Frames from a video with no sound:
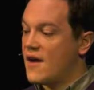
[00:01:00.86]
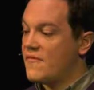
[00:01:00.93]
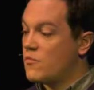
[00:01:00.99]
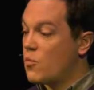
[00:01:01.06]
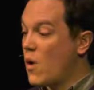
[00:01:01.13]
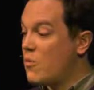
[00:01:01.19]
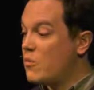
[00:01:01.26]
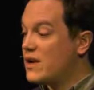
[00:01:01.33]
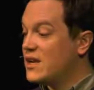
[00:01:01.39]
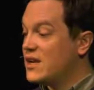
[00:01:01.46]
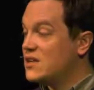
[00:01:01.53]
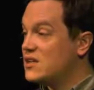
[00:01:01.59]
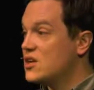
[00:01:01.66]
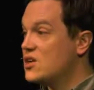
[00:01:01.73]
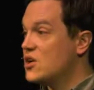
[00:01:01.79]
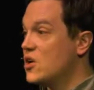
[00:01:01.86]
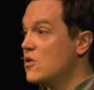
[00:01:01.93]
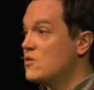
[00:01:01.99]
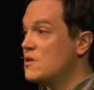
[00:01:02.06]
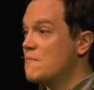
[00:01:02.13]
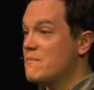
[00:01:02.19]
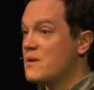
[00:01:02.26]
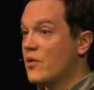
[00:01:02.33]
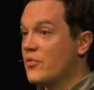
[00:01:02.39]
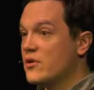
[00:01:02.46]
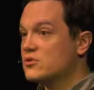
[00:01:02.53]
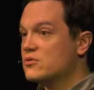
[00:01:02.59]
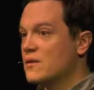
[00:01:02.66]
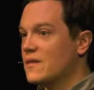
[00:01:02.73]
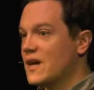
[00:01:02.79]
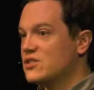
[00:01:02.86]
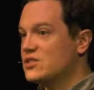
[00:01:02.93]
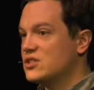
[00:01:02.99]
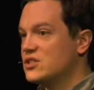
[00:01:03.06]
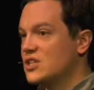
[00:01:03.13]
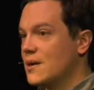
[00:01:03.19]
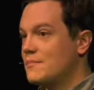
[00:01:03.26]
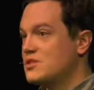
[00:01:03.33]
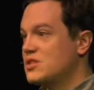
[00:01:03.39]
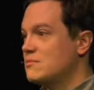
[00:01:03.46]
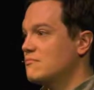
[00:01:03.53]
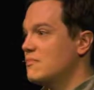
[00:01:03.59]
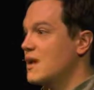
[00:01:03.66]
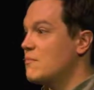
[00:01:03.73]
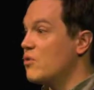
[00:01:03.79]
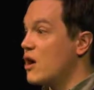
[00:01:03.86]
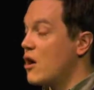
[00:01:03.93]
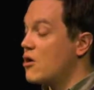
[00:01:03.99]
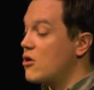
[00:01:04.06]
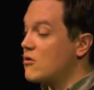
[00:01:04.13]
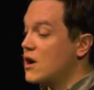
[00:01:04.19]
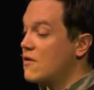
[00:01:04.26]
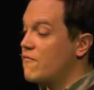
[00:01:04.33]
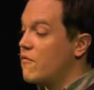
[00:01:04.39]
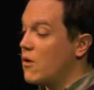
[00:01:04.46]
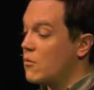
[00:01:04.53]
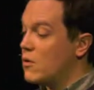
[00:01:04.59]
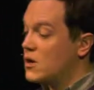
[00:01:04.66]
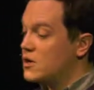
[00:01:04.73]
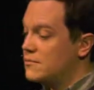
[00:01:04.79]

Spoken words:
what we need to do to build those relationships and bring our career forward.